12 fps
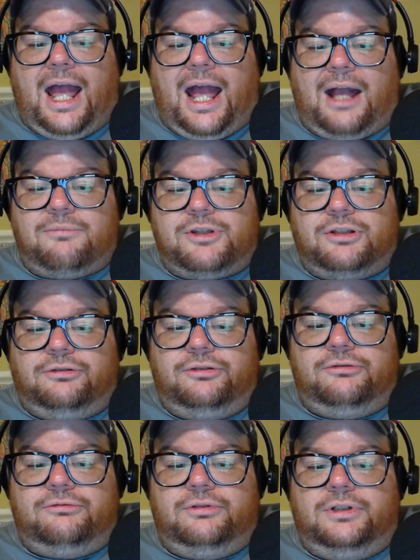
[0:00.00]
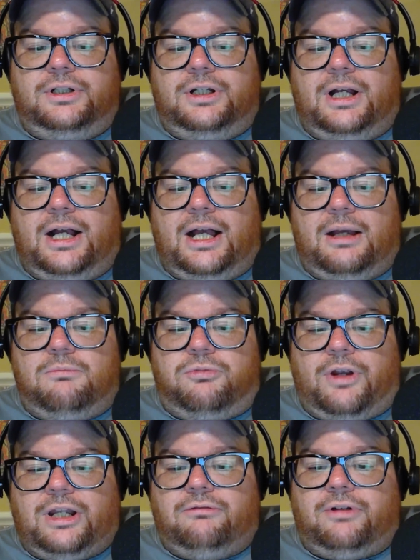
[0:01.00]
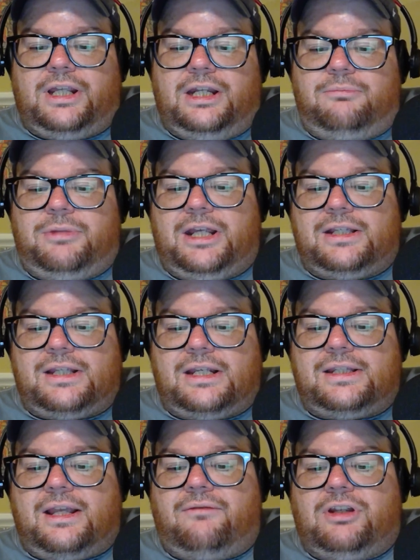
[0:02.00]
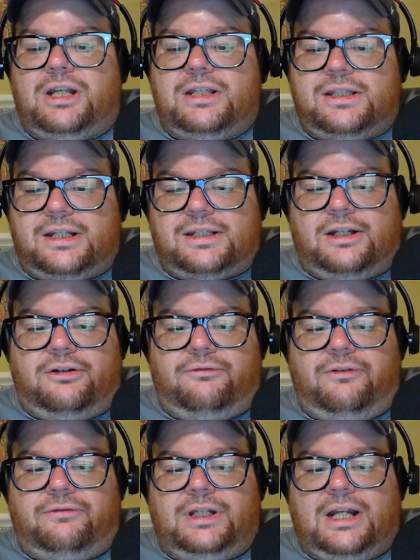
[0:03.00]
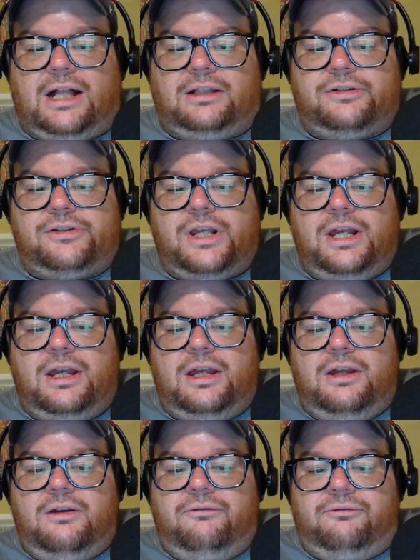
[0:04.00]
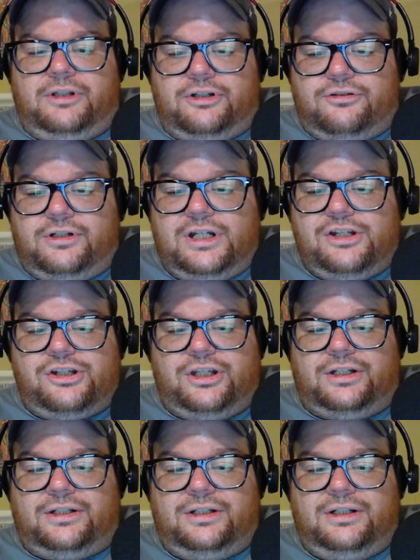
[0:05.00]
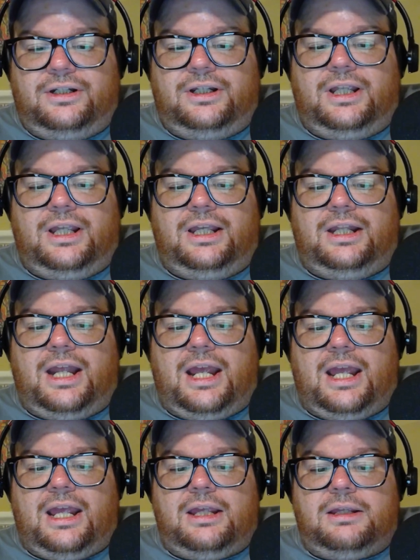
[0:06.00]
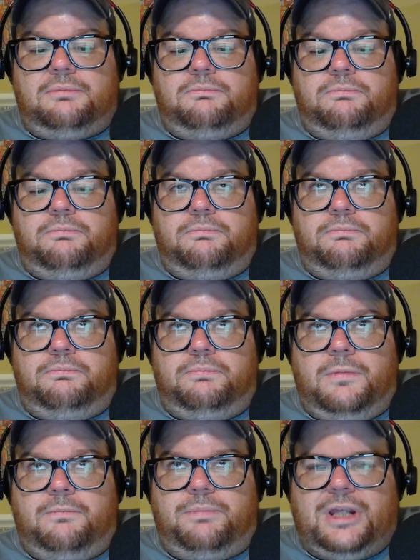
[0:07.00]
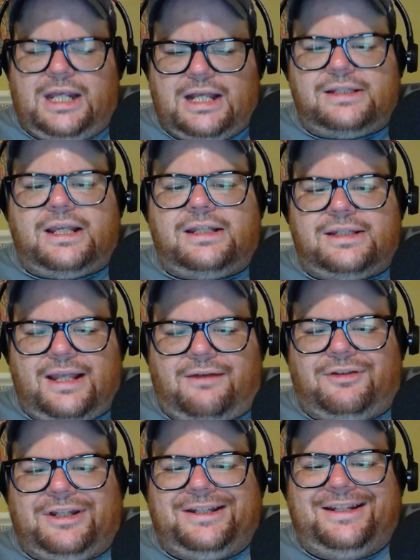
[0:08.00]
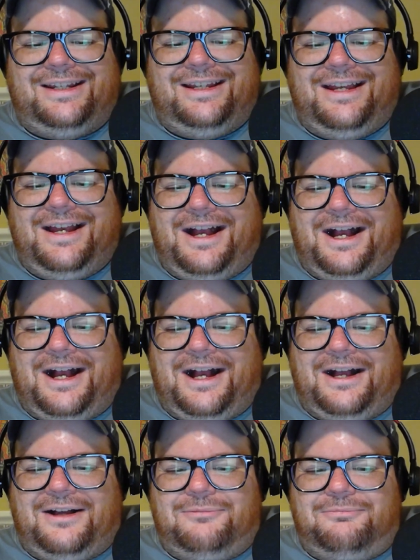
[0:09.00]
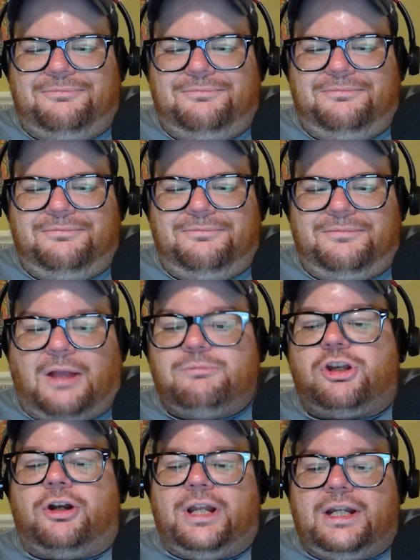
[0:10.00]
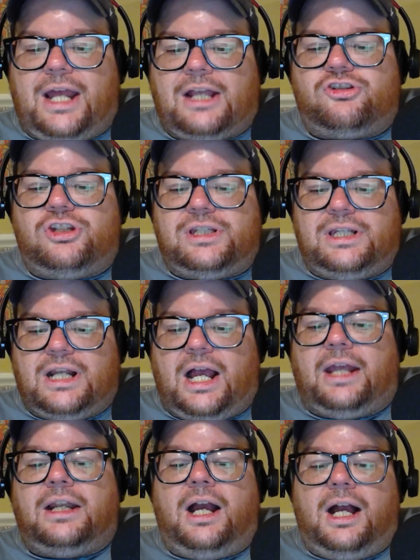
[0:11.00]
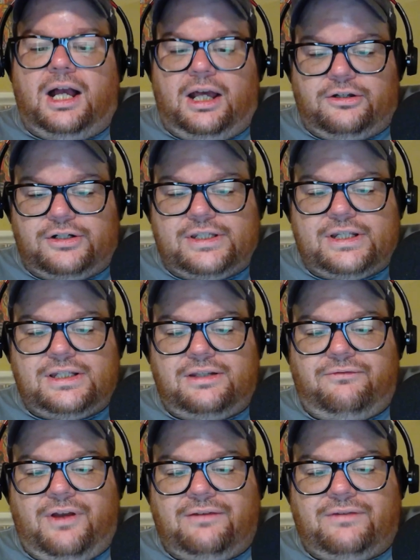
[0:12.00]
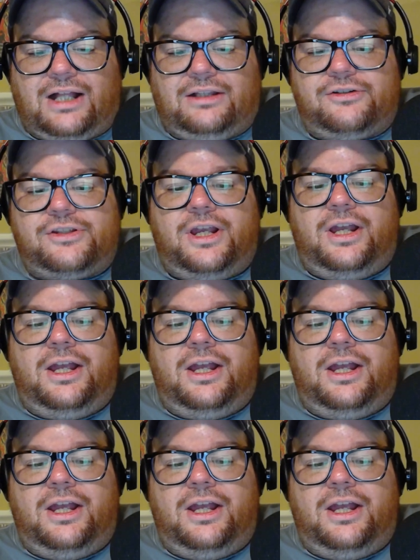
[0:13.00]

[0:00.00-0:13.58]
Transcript: Absolute Brady Rookie in a PSA 7, $650. Fleer Tradition in a PSA 7, in a SGC 9, $165.